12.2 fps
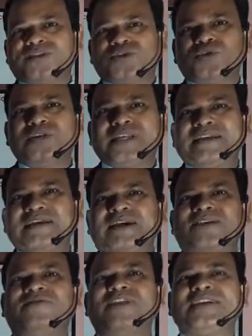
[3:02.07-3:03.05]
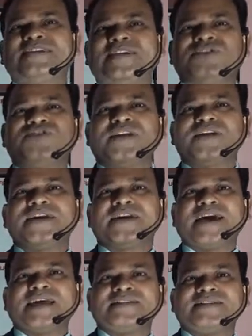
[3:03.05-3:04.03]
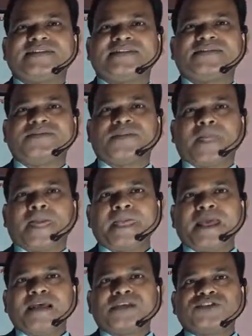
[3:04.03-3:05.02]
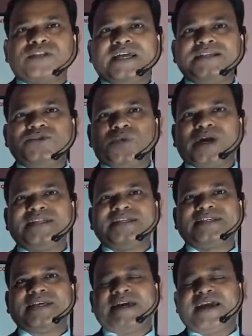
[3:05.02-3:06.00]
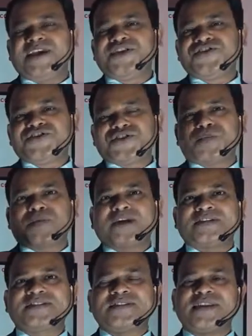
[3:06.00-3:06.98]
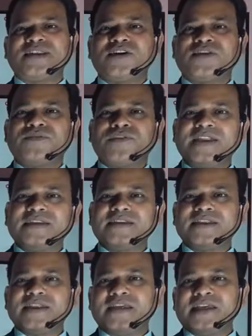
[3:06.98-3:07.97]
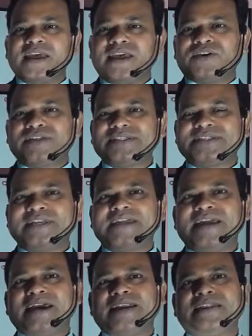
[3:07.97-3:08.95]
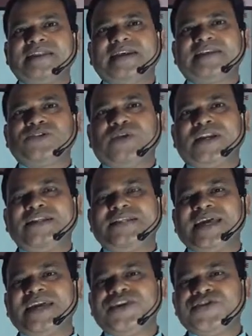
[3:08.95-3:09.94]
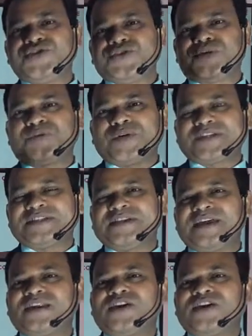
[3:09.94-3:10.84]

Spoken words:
So then conflicts actually arises. So there is one is a interpersonal conflict, you can say, and there is one is the interpersonal